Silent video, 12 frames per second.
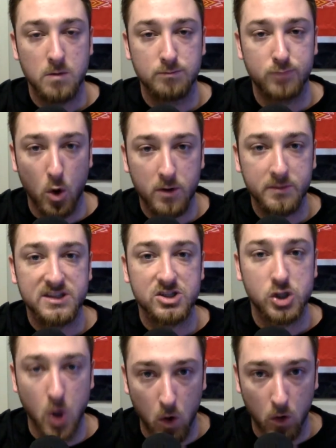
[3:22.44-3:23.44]
Bournemouth's
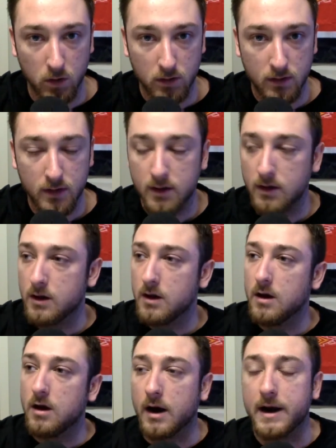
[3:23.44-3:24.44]
goal.
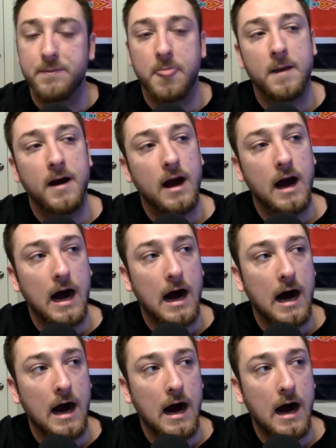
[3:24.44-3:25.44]
All right,
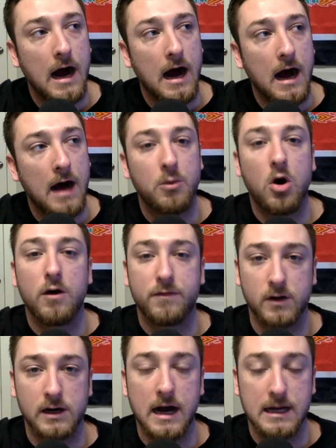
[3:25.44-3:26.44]
I'm all
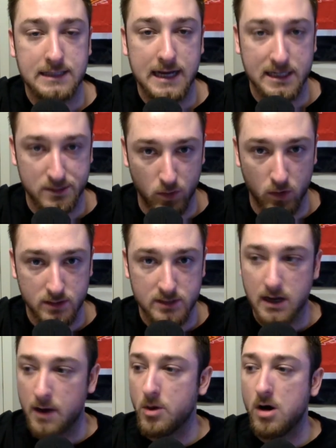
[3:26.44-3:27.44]
for contact
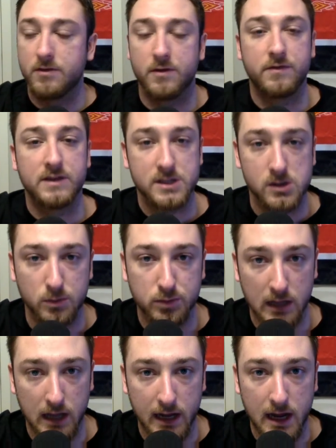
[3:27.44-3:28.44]
sports. I'm all for physical
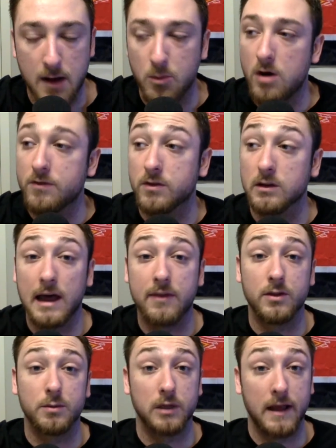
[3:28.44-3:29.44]
play. I'm all for
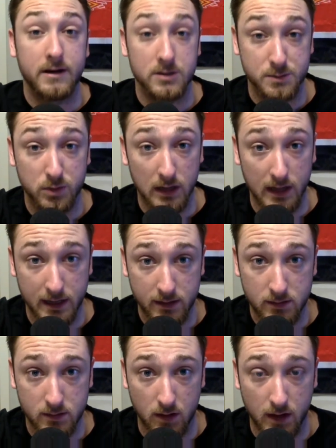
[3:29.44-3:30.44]
letting the players play,
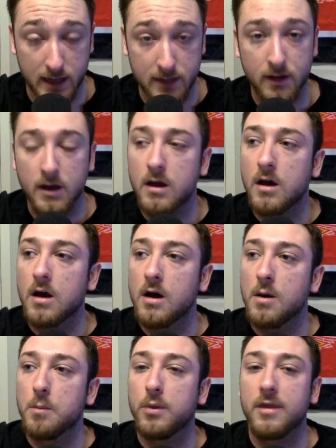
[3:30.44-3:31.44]
all right?
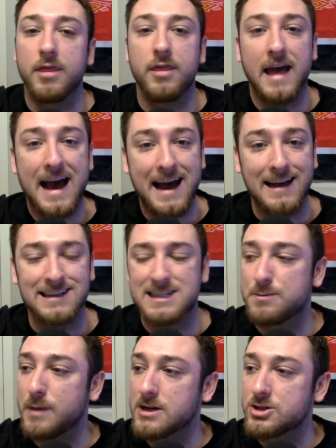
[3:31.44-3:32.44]
But that,
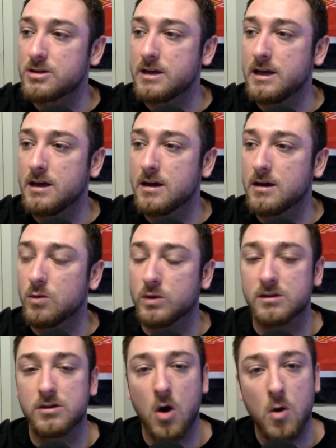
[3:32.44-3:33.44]
especially
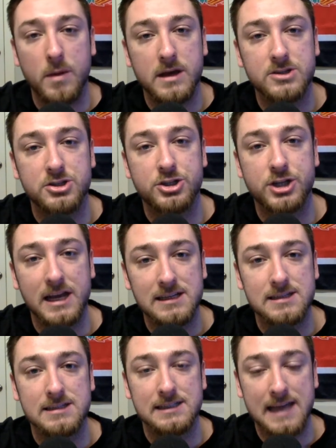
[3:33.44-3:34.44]
with Gomez
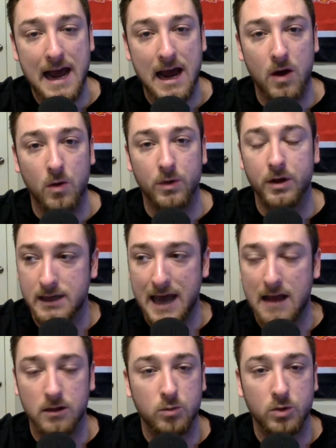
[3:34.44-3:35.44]
chasing down
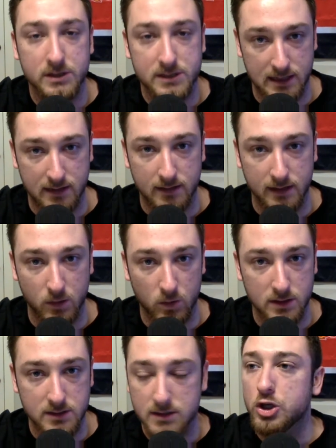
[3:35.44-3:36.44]
Callum Wilson, I think it
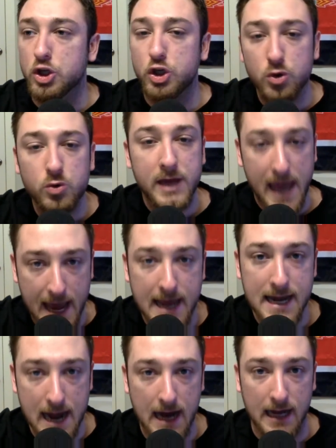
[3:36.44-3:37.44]
was, you
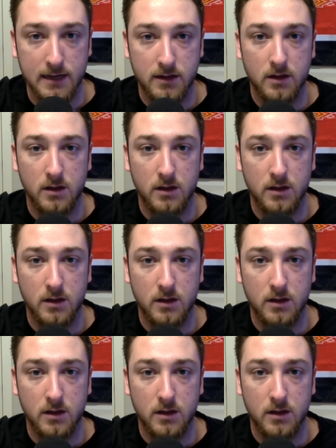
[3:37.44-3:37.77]
cannot